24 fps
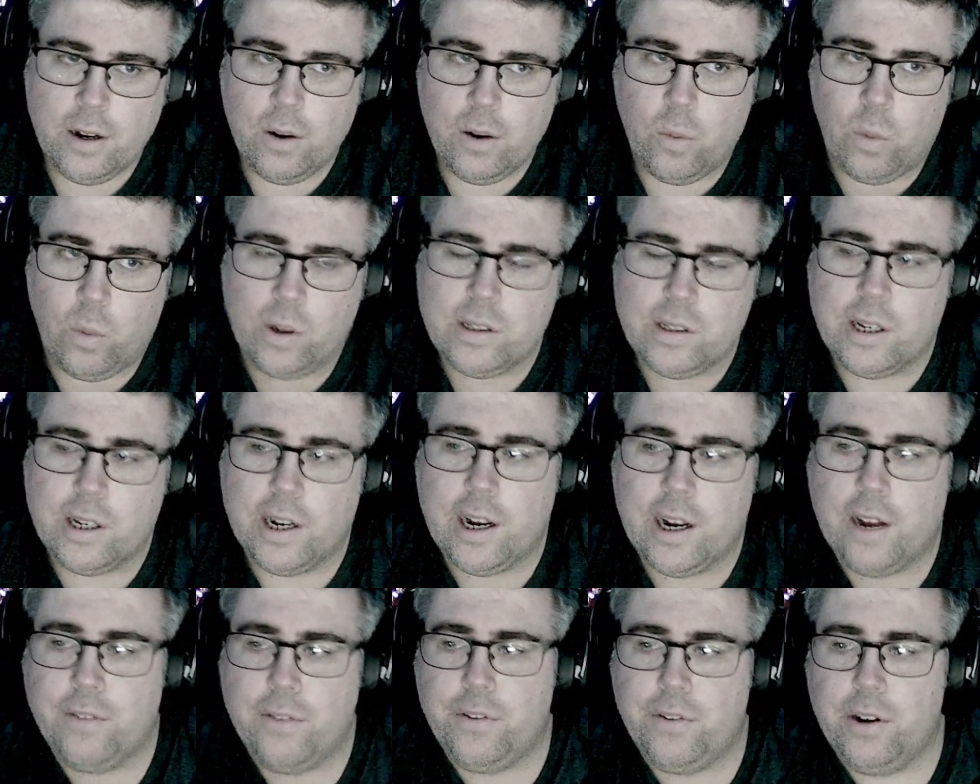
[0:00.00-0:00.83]
one thing
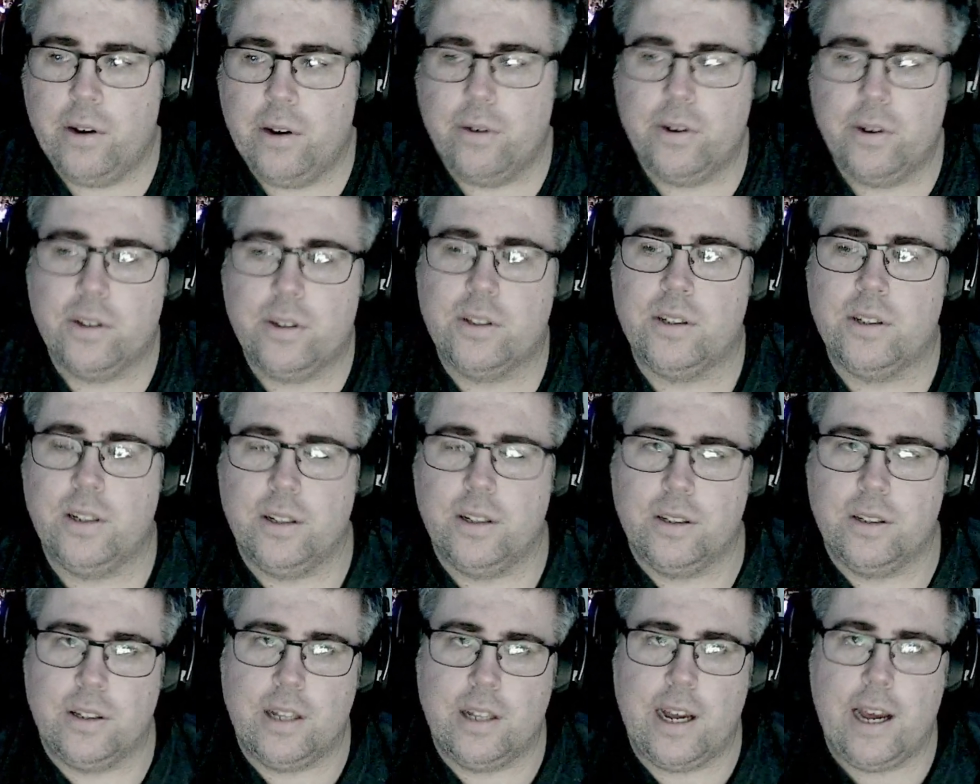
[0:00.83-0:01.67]
I've noticed
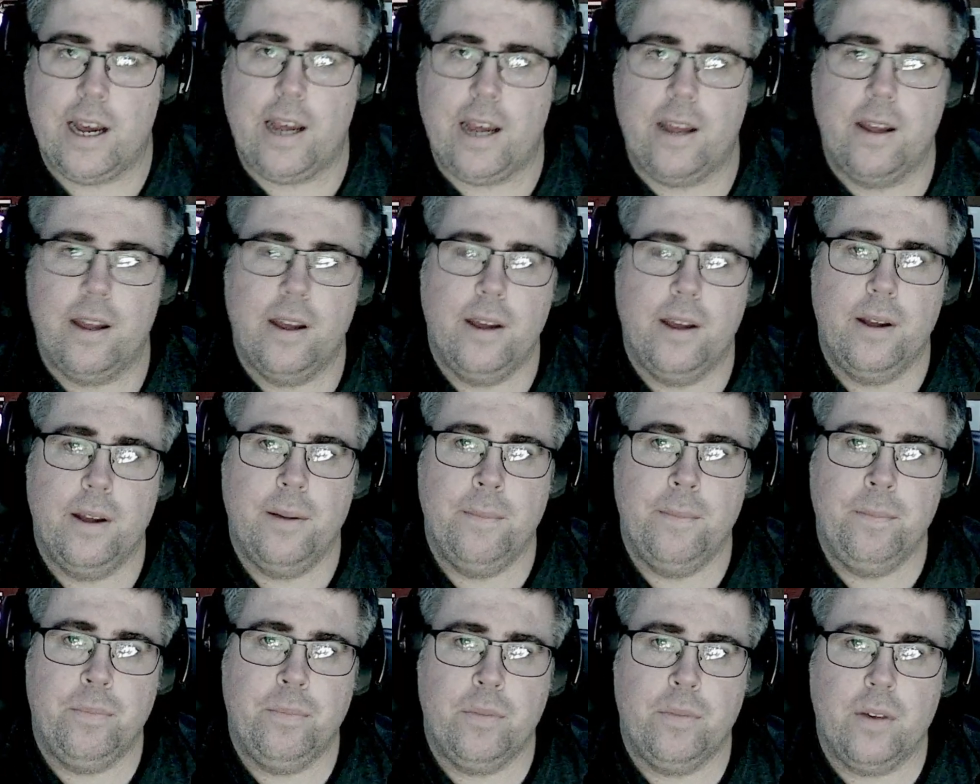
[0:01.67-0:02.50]
is that
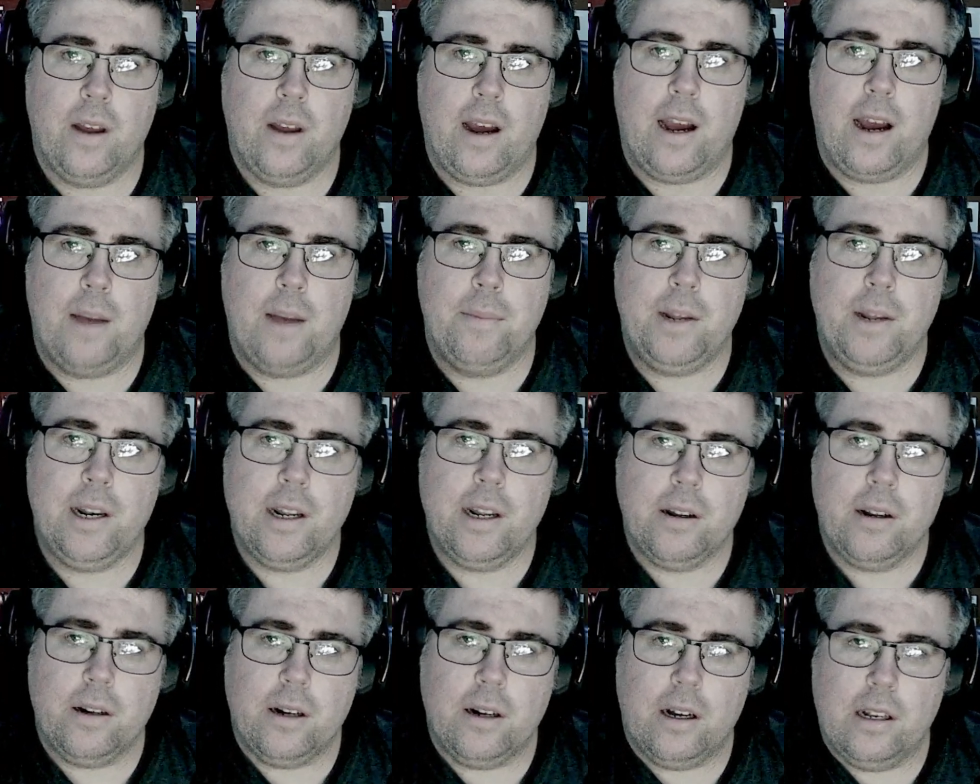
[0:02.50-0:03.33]
I'm
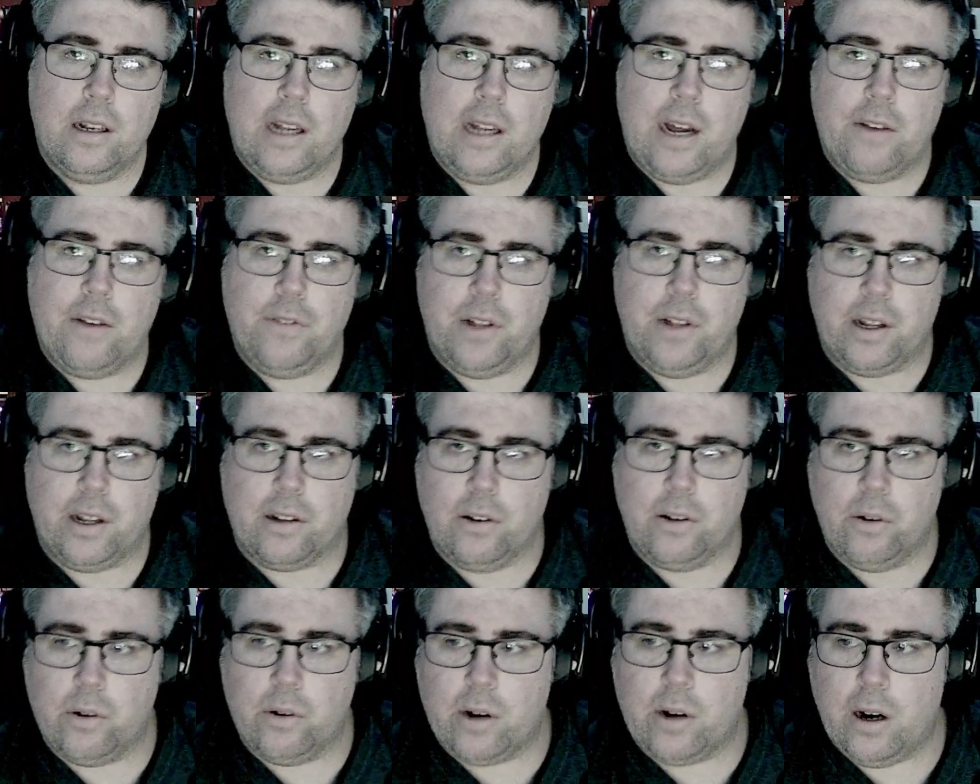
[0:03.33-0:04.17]
eating a lot of like
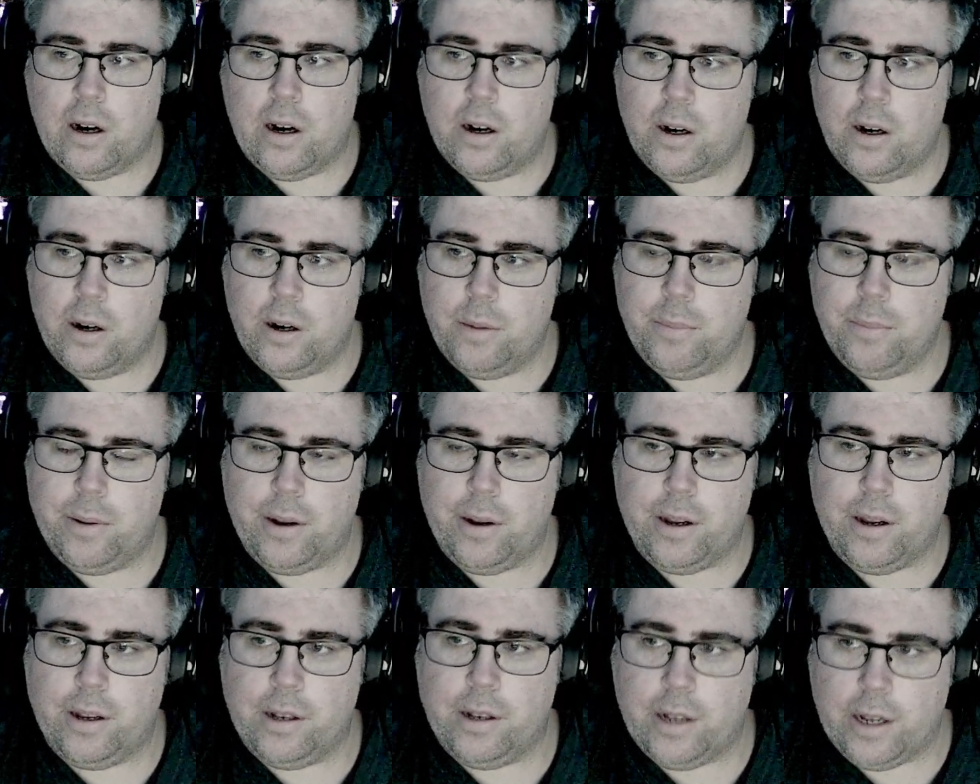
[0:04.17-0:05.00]
low carb
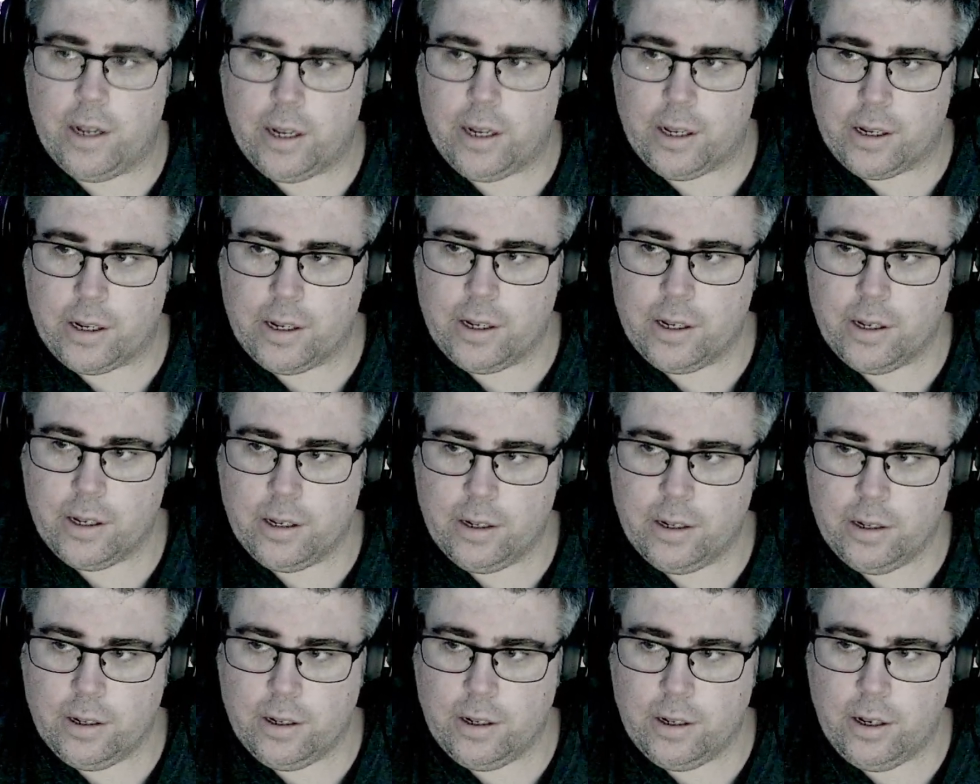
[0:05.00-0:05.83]
and like
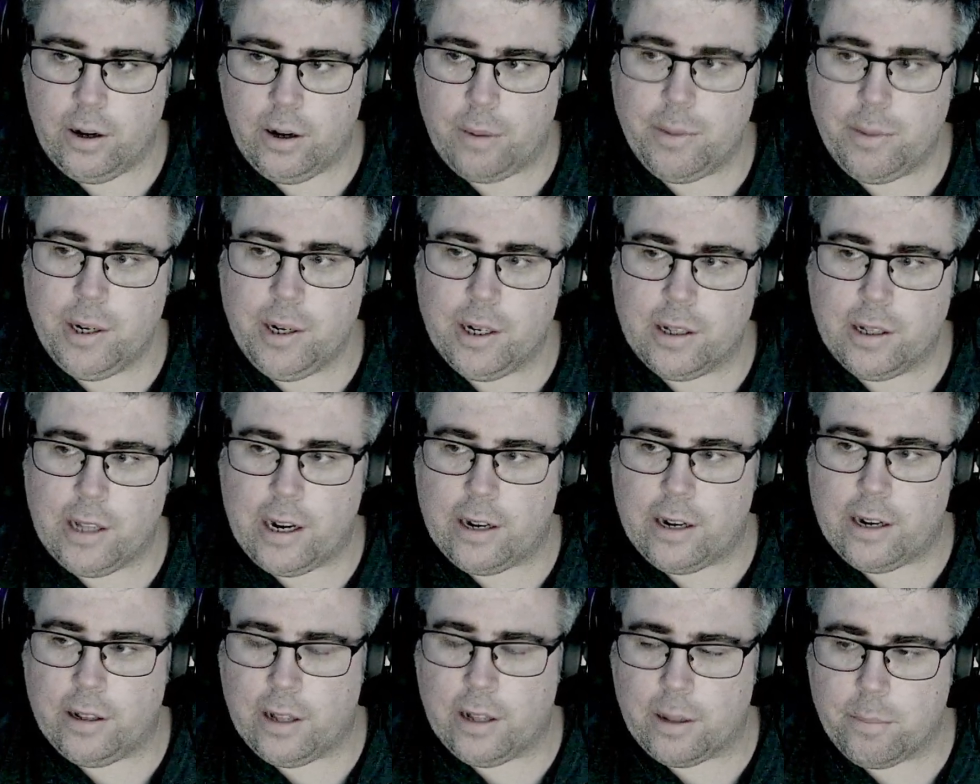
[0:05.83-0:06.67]
I'm eating a
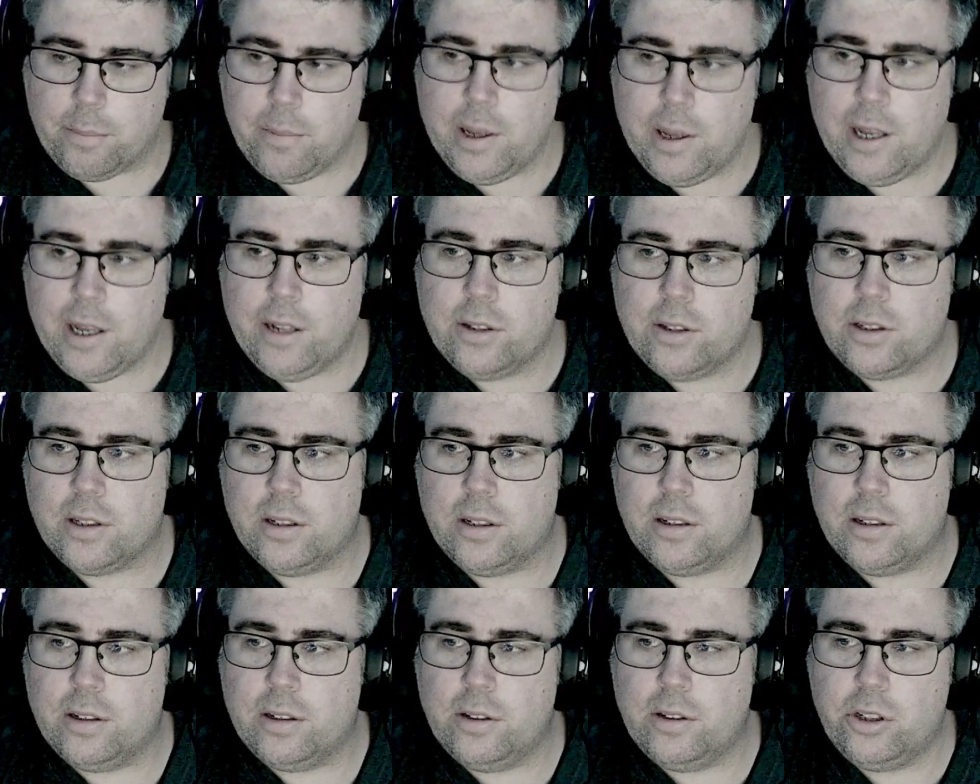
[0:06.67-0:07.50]
lot of like meats
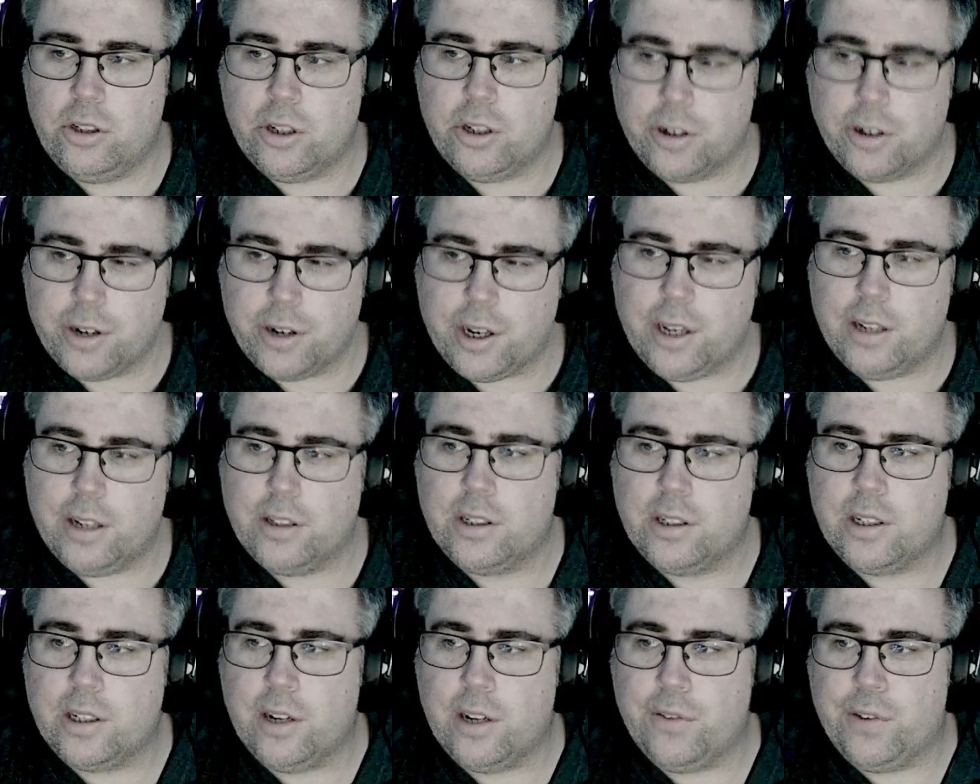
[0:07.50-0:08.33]
and jerky and
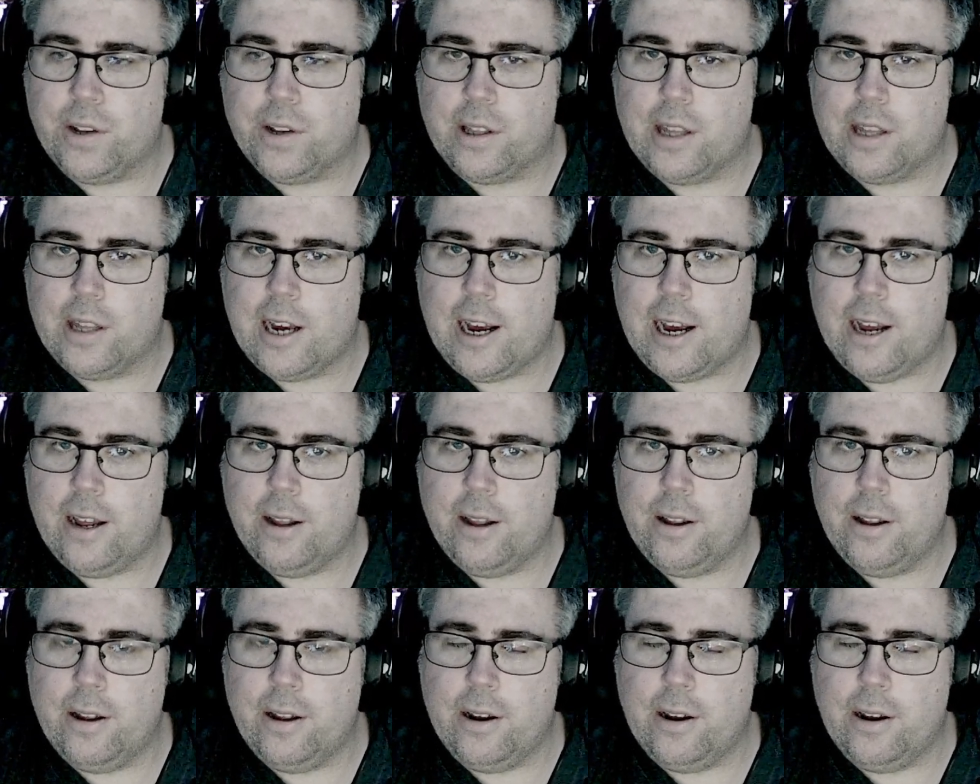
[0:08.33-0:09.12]
stuff like that.